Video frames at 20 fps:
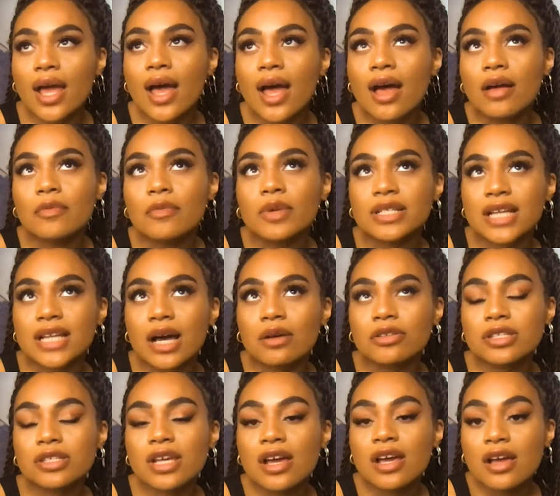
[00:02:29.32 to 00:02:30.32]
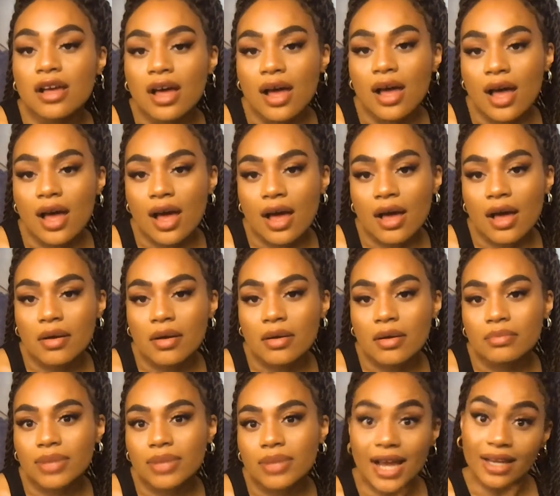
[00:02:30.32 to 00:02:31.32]
which helps
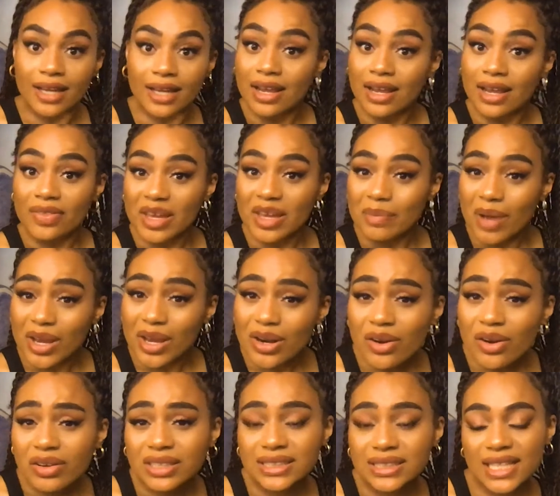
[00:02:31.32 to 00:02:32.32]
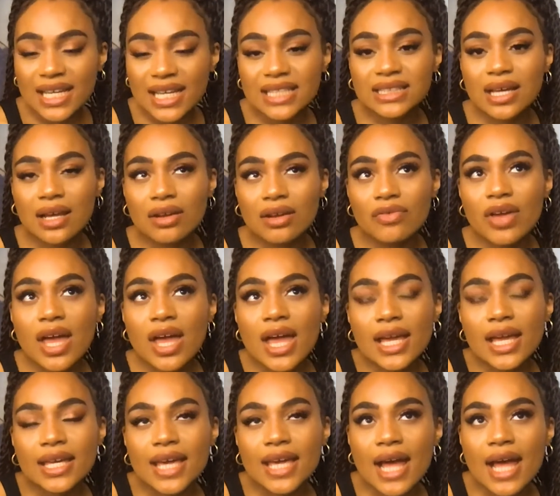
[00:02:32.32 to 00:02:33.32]
black and ethnic minorities kind of
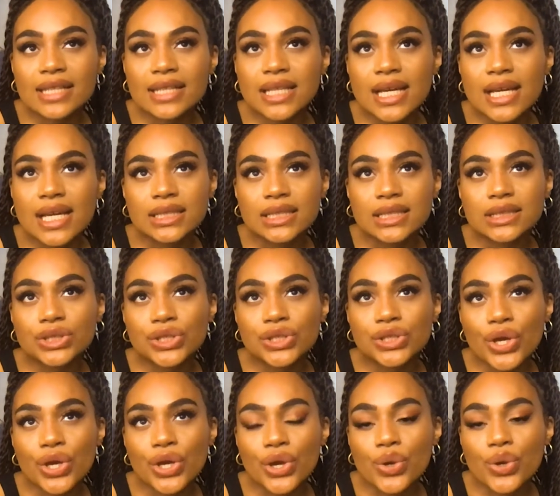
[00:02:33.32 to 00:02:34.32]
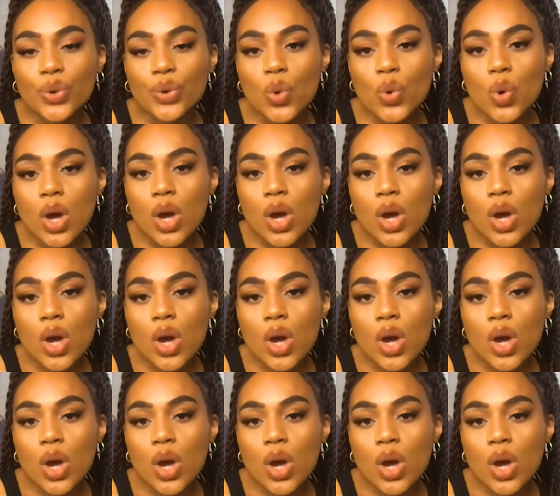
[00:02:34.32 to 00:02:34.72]
get into